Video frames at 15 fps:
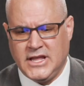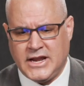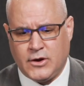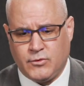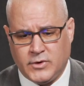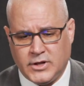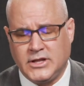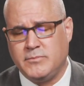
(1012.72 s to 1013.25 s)
And I
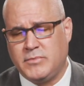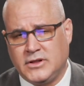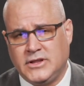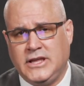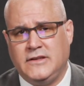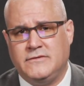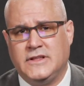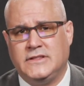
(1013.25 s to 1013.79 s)
really
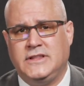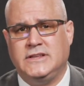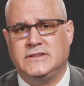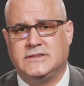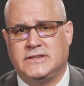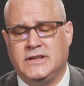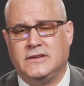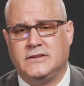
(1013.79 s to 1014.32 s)
believe that these
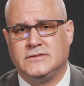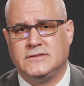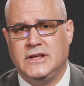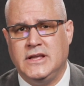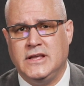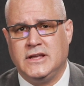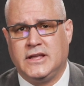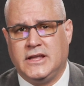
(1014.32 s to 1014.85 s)
skills
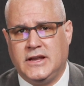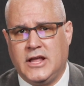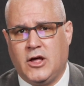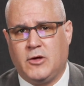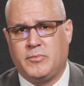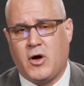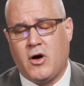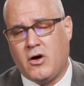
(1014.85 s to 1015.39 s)
can
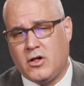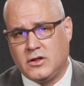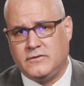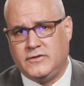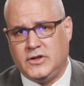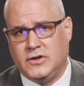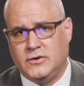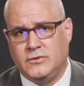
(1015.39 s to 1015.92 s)
help all
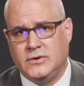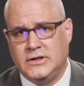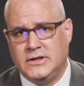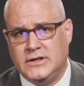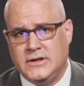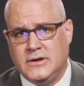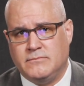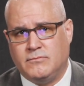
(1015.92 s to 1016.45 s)
of you
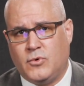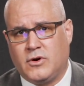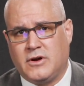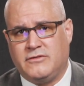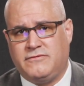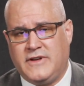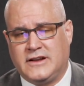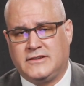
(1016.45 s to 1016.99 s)
more
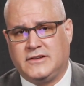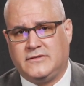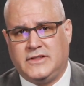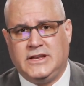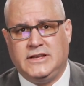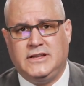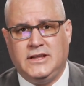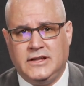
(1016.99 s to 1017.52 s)

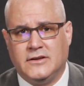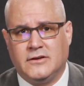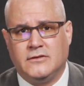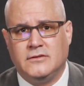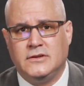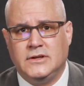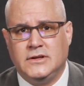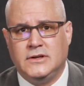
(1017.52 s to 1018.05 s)
effectively
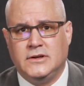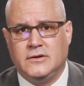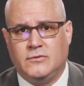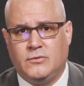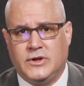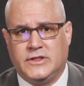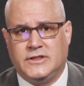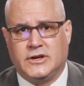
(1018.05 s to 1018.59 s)
deal
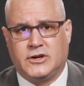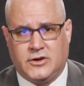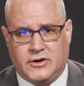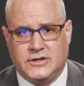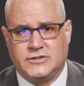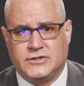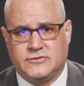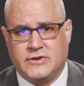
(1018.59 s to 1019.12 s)
with the
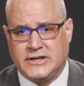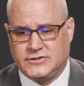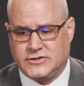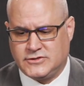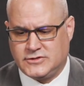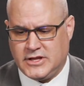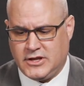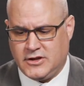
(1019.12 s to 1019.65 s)
current
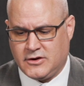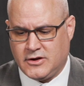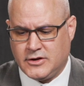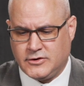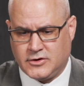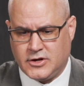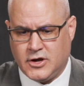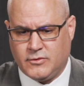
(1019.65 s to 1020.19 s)
stressors that you're
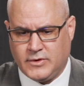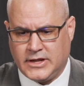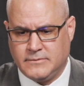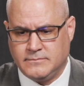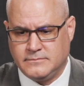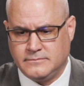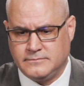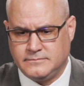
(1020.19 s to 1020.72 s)
undergoing.